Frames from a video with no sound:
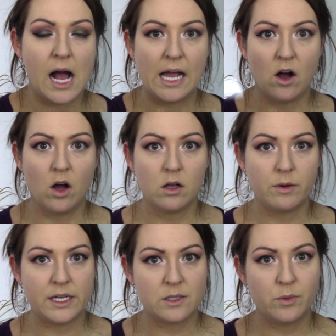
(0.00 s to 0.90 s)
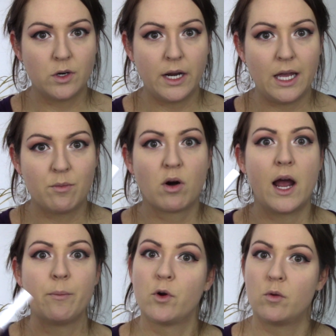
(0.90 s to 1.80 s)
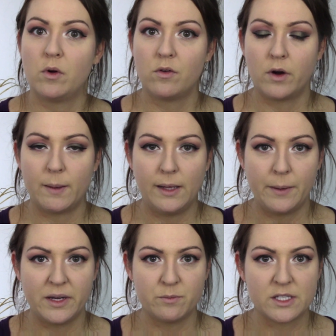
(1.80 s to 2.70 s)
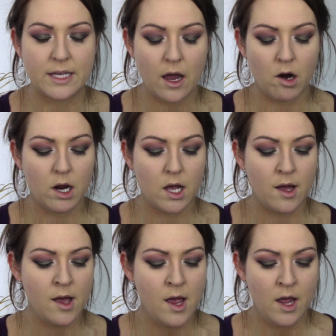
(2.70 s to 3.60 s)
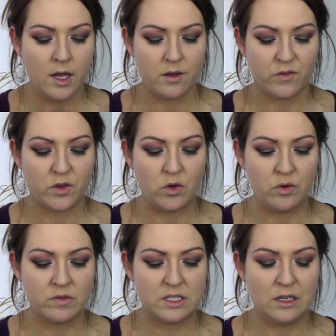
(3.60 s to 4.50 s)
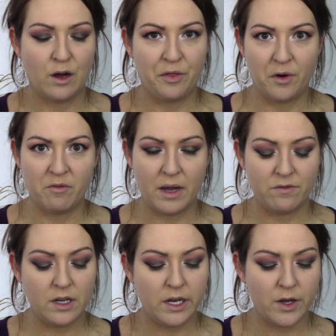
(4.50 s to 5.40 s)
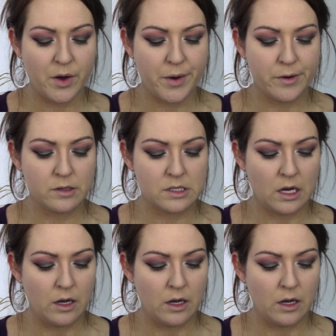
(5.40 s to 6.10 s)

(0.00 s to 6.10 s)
I always put a primer before I apply my mascara, if you've seen other of my videos.